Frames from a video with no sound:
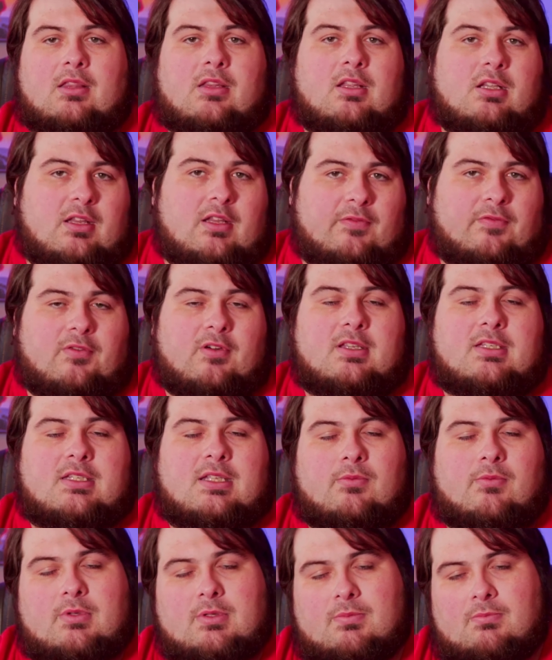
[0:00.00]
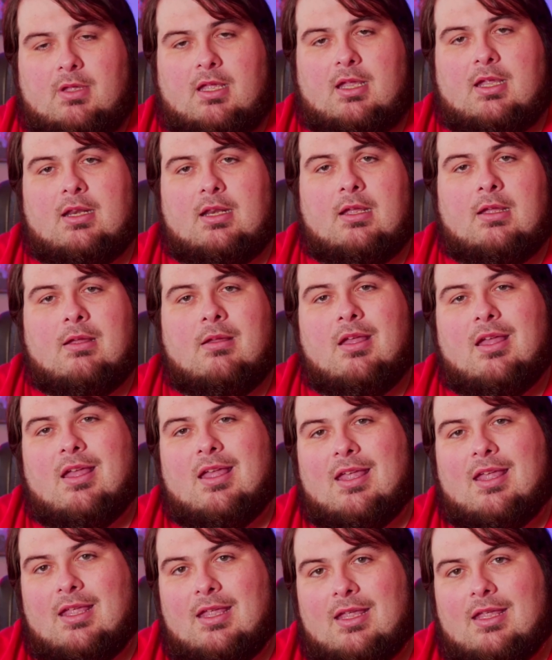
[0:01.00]
the difference that was made,
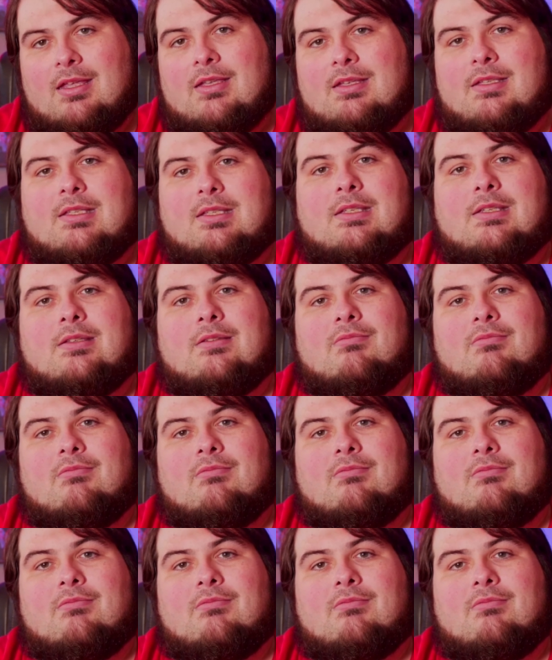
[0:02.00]
is